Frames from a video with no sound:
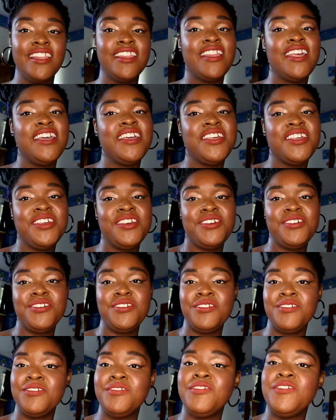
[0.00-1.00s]
thank
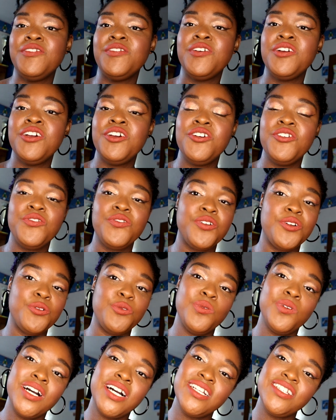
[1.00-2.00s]
you for
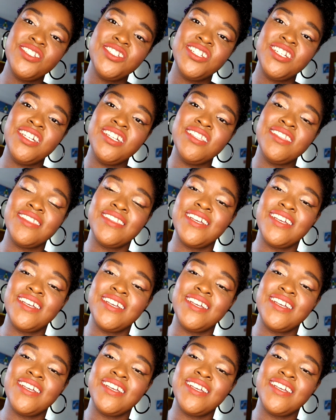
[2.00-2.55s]
watching.